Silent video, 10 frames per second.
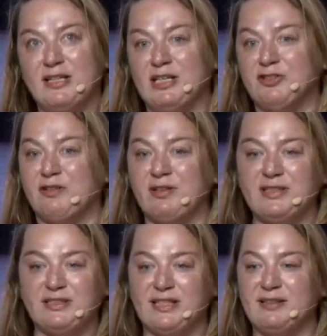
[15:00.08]
I generally
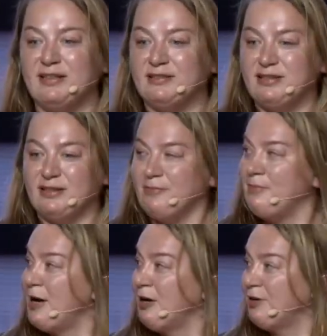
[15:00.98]
say that it's like a
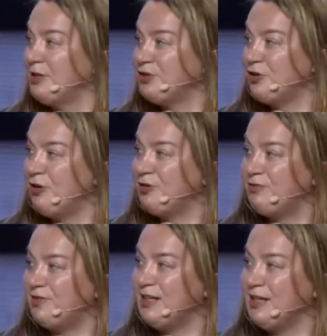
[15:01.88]
marriage and not a
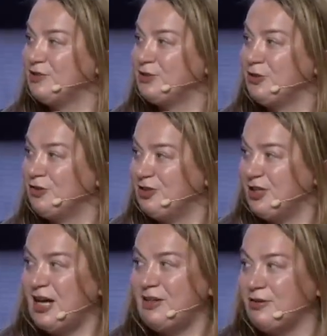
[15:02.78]
fling. So you're
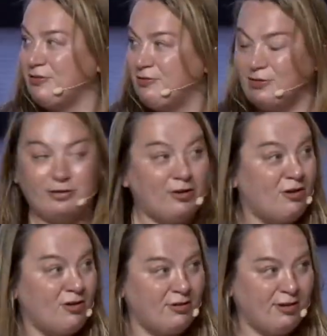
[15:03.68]
together for the
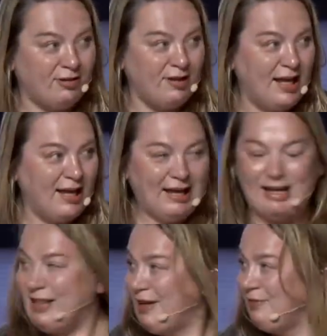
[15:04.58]
long haul.
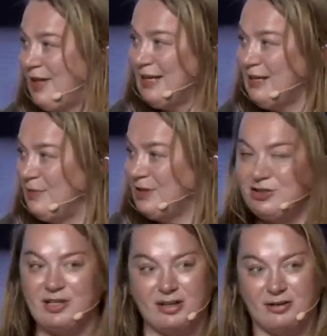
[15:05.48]
And that image
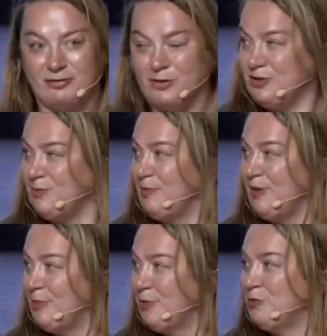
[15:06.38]
there evokes to me
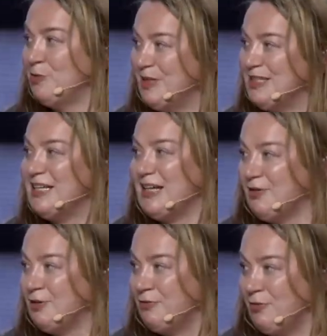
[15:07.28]
people who will be
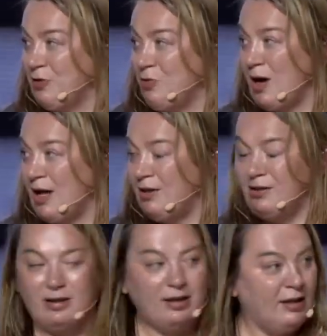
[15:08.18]
together for a while.
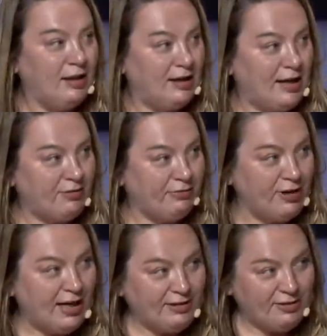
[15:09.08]
Now,
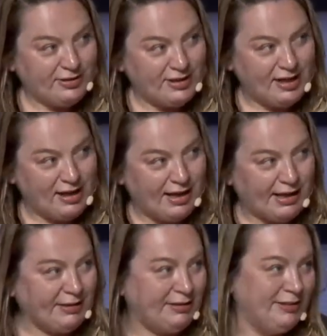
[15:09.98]
Fernando's the
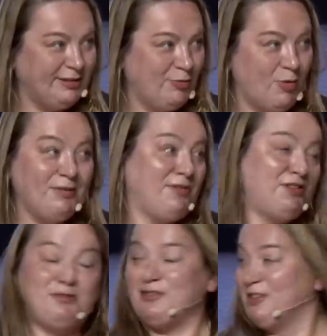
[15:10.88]
guy, one of the
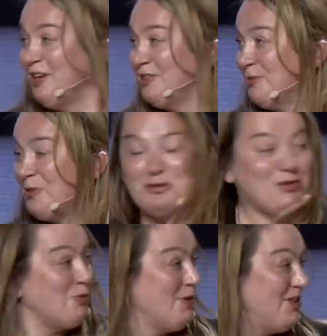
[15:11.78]
two other guys. I'm not
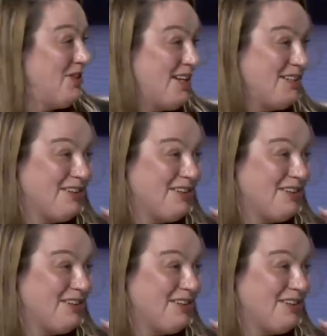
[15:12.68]
sure which yet.